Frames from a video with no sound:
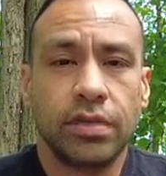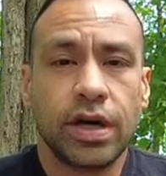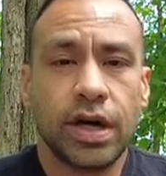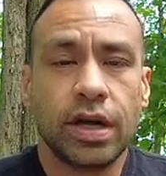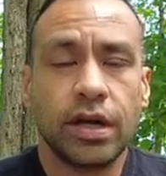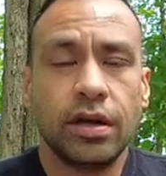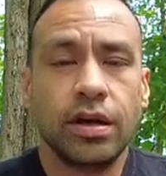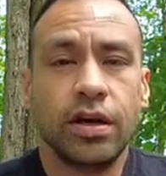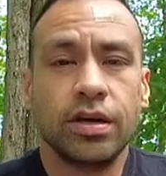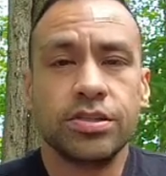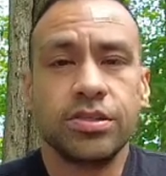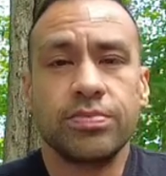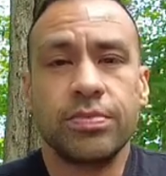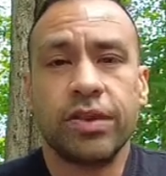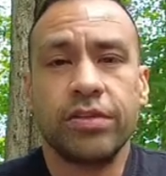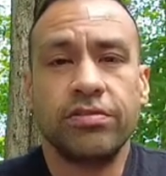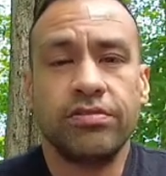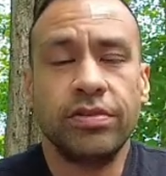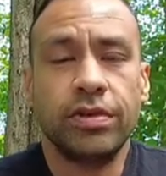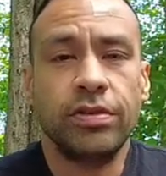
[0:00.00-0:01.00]
I lost
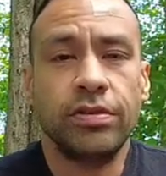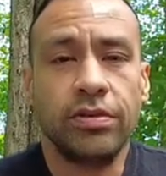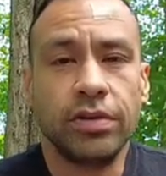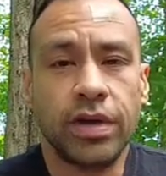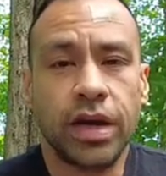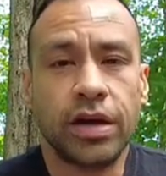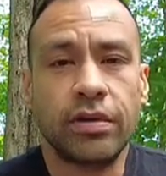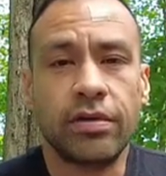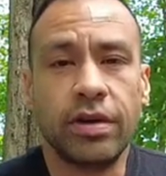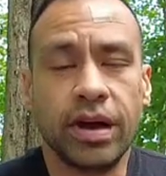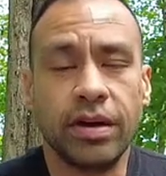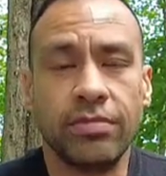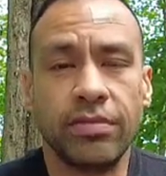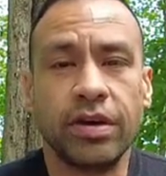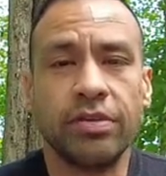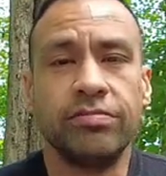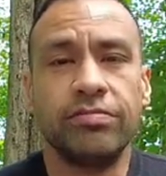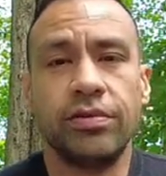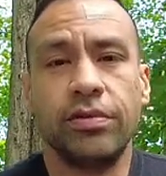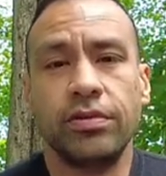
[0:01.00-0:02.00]
my phone. I don't have
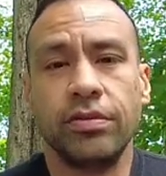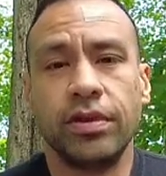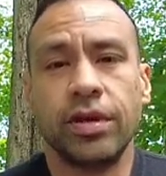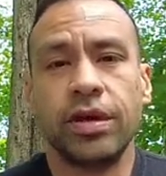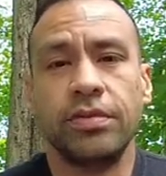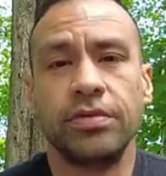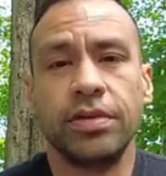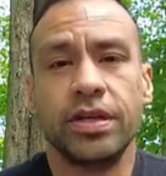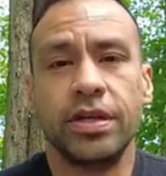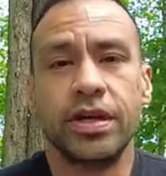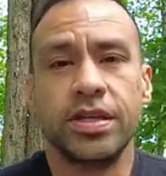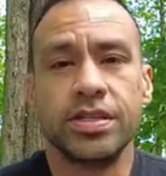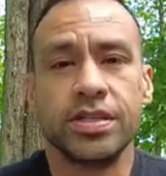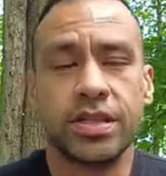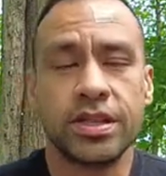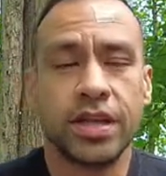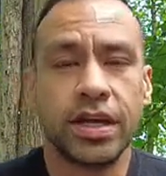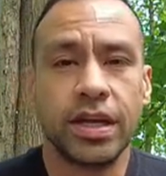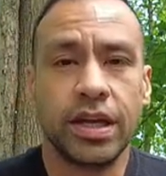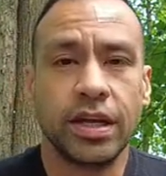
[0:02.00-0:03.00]
my phone on me, guys. I
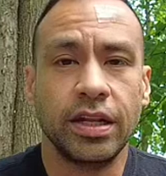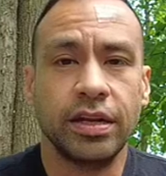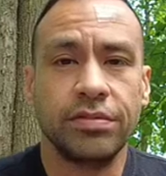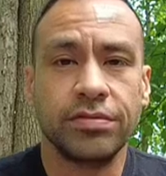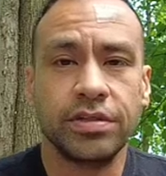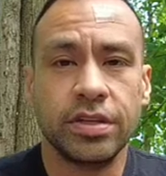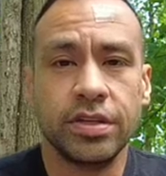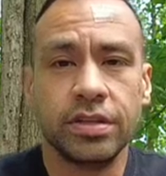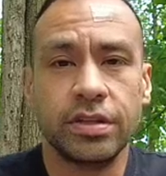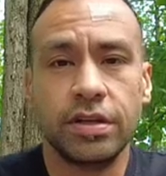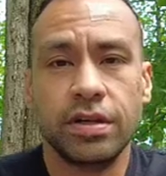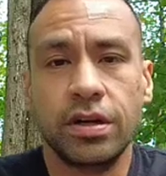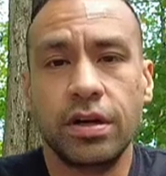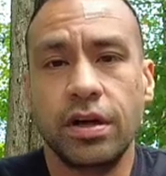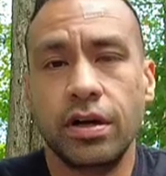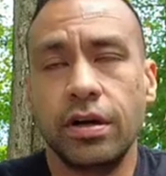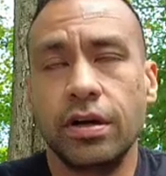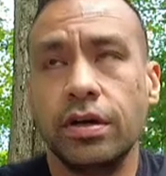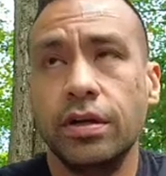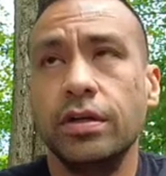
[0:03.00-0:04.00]
think I left it in the
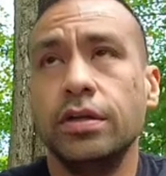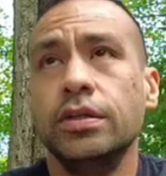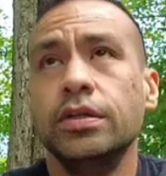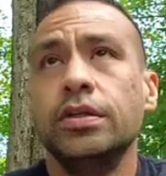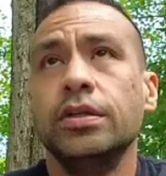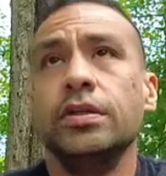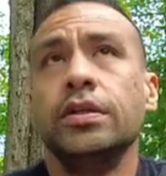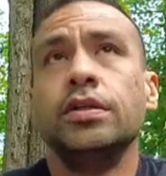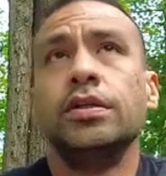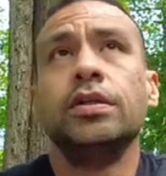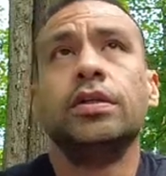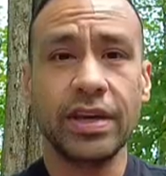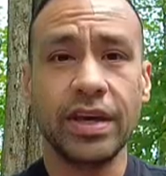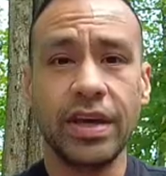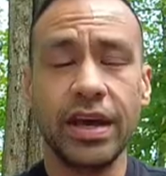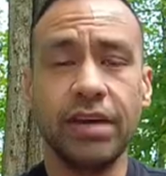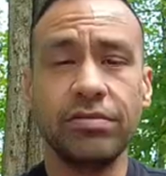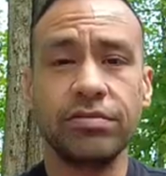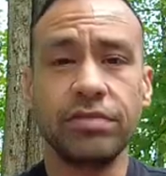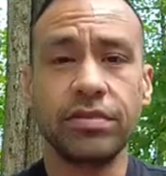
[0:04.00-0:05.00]
car.
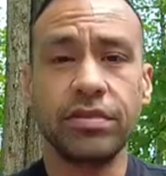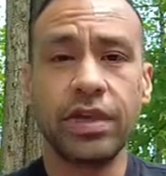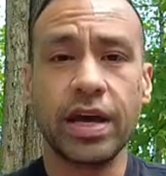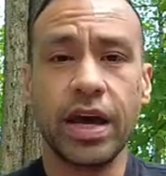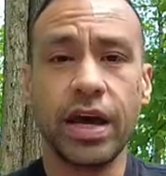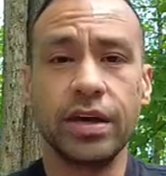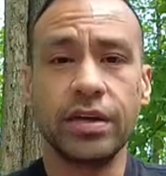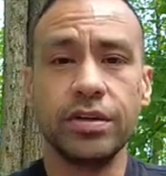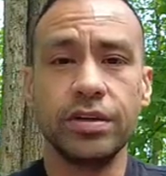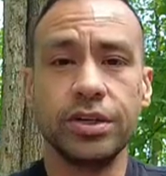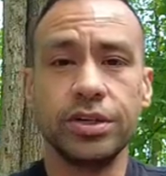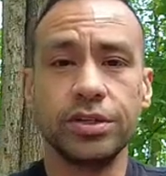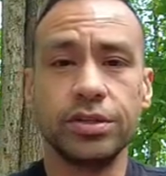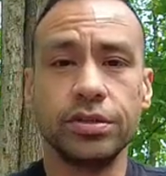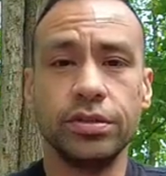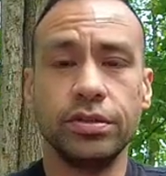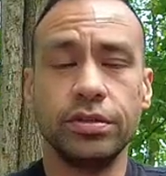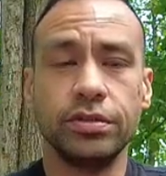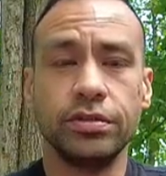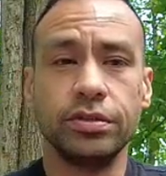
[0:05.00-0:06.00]
After that
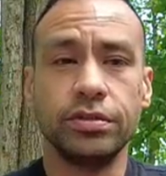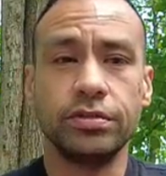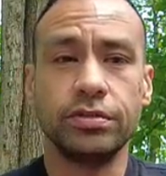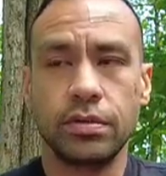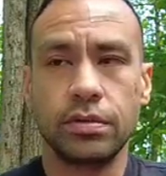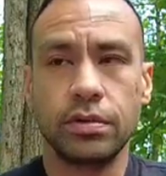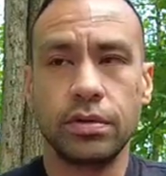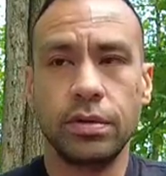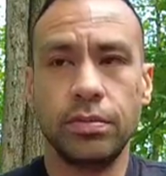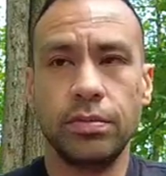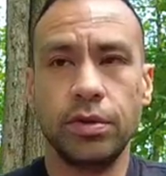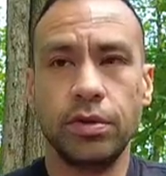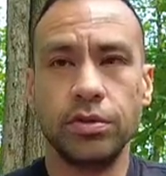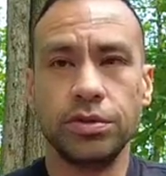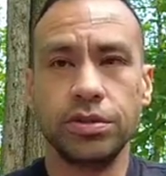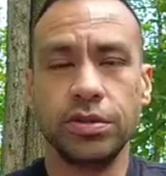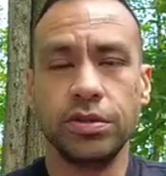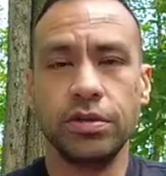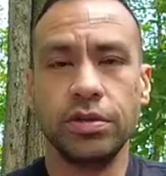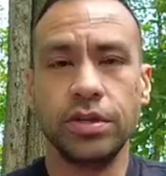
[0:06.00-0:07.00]
initial
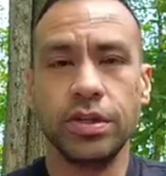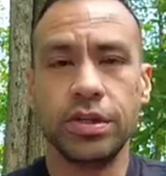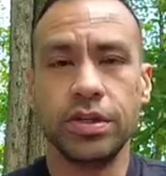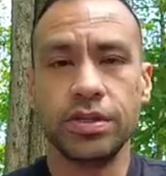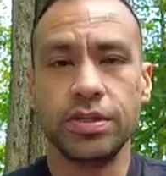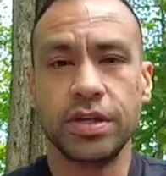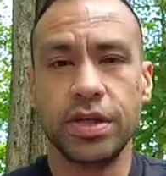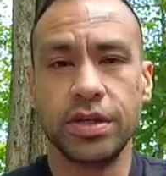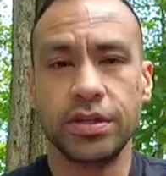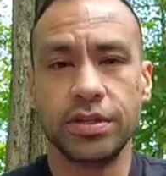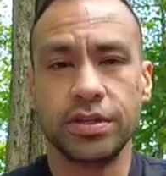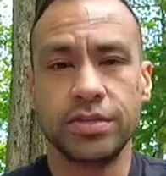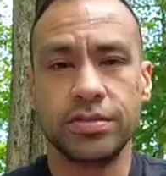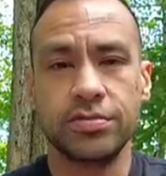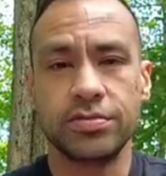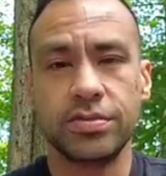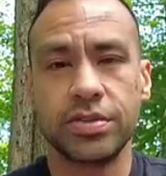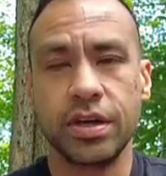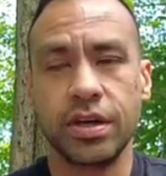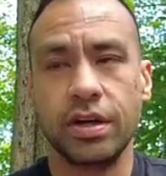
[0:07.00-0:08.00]
emotionalness, I just
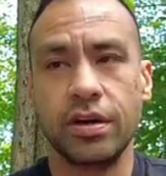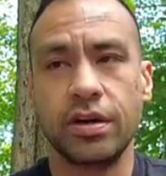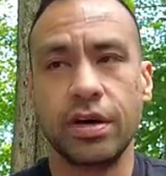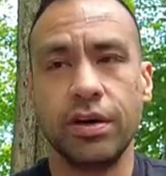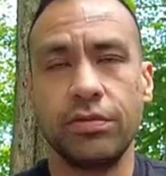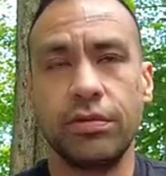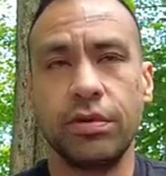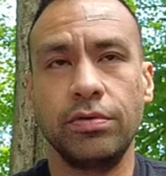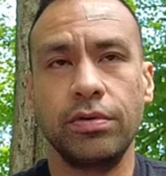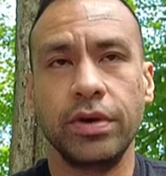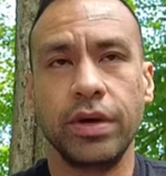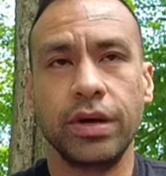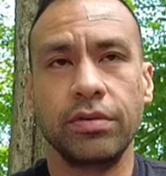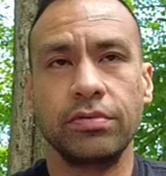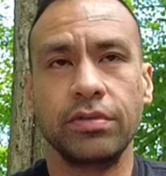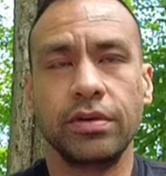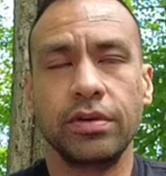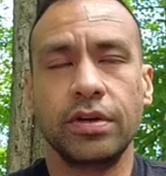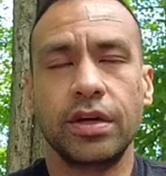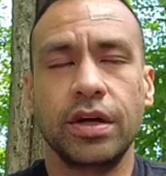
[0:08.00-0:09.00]
was like, all right, well,
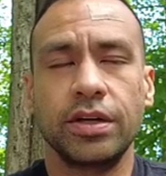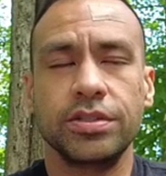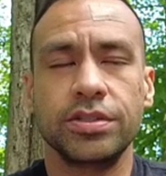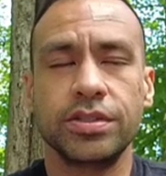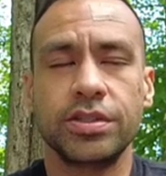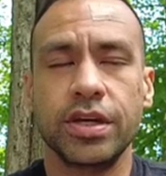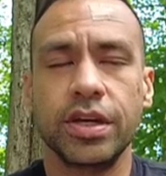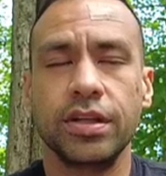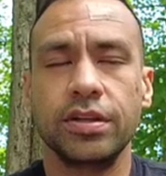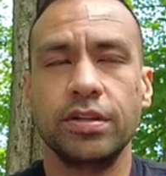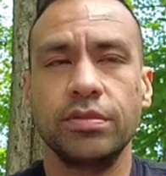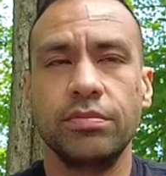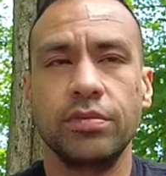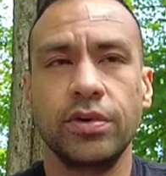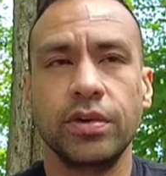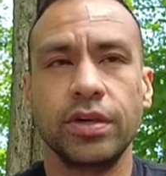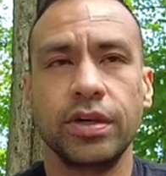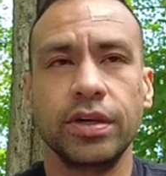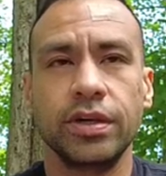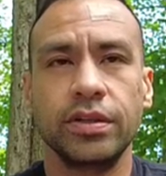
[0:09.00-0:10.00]
whatever. I'll just get in the
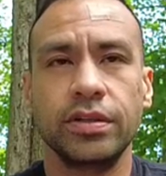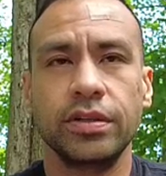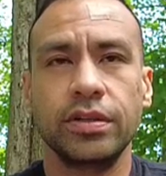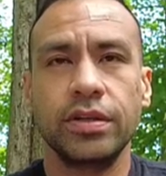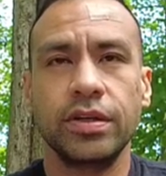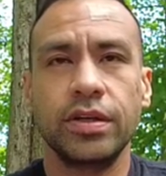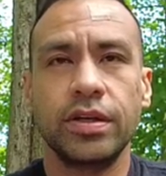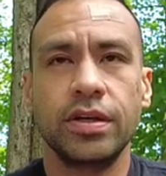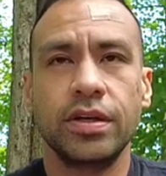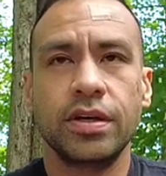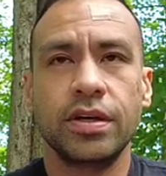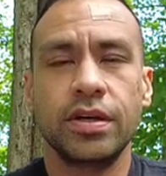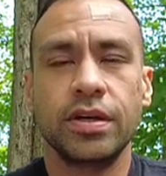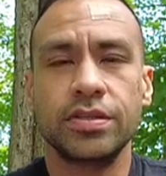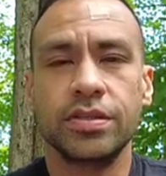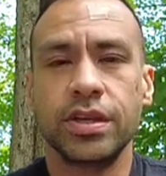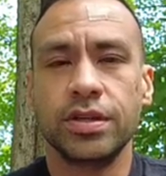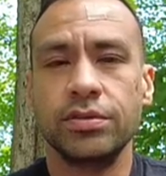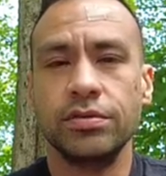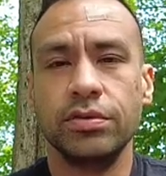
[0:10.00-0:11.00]
morning
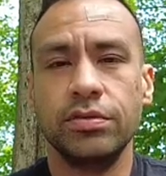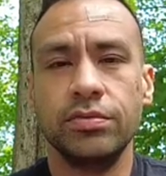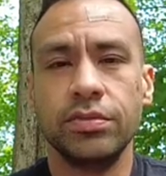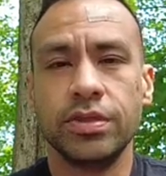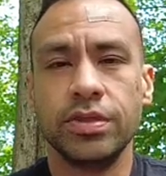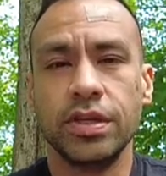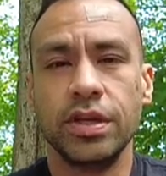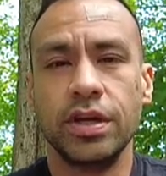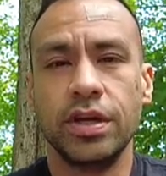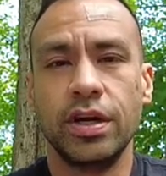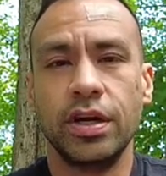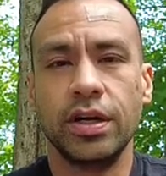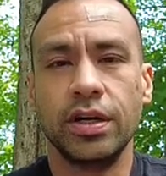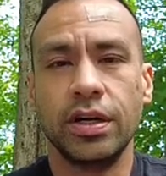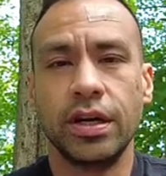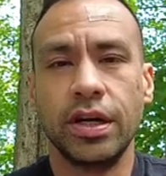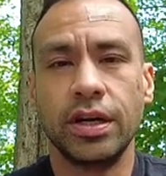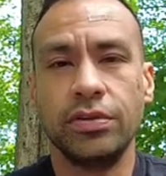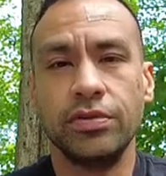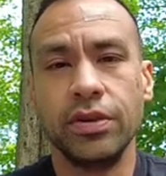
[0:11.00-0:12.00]
because I knew it wasn't gone.
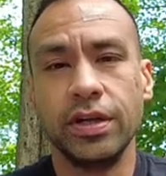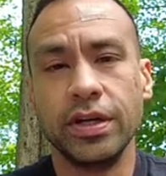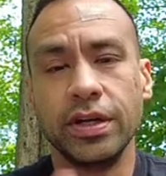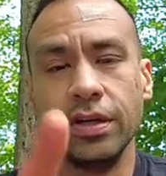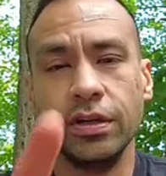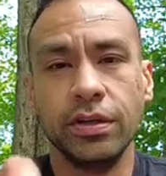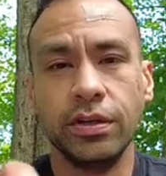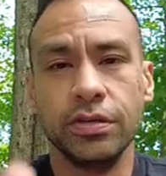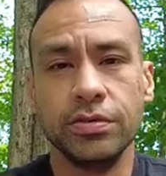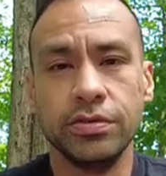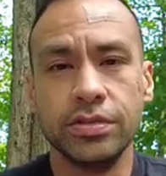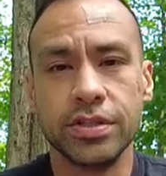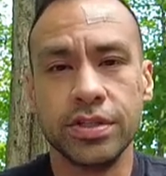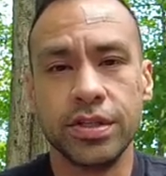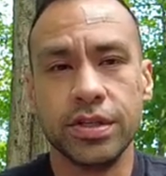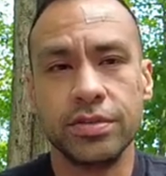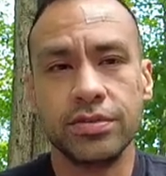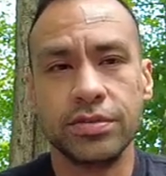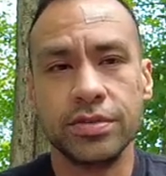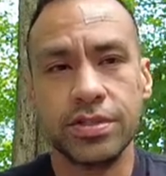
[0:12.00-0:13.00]
I knew I didn't lose
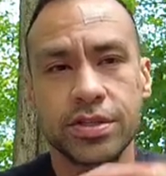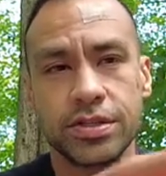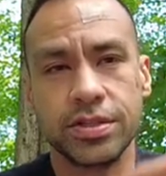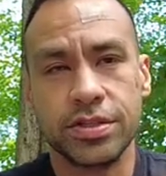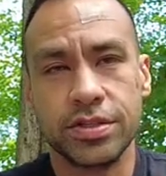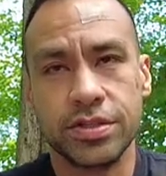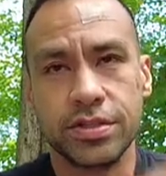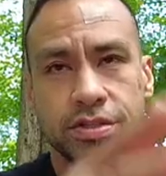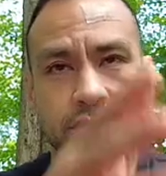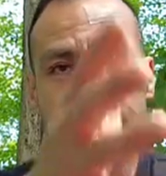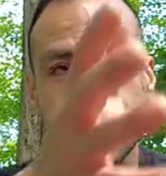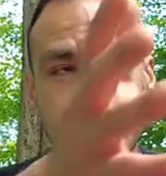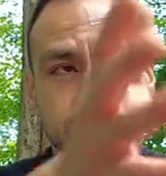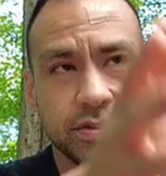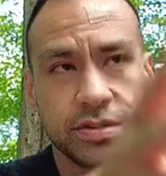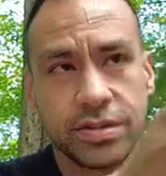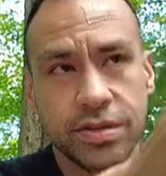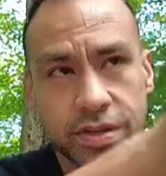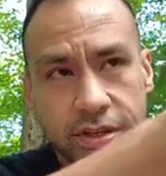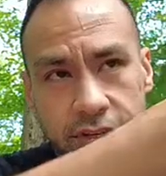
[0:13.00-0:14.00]
it. It was just
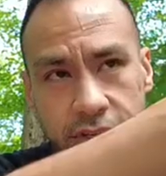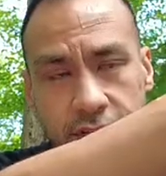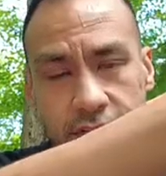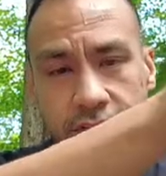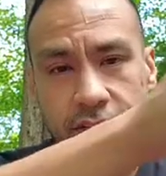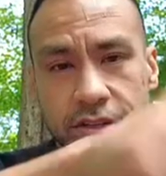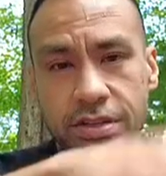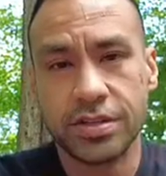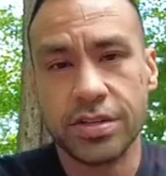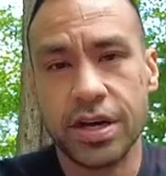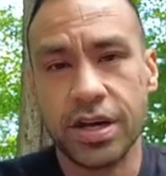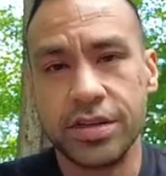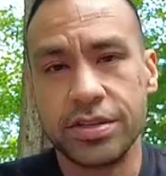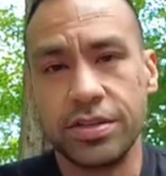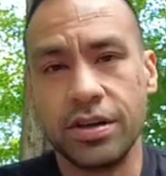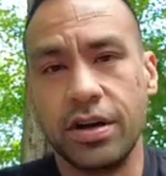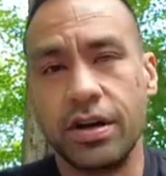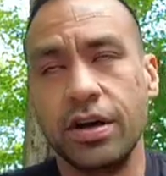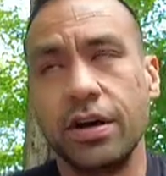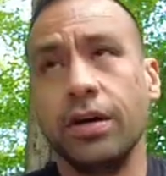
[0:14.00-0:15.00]
in this guy's
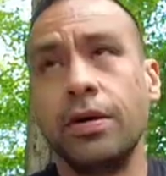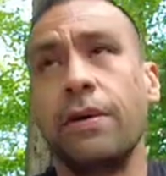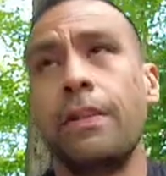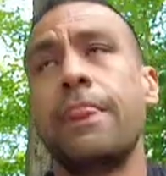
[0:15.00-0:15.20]
car.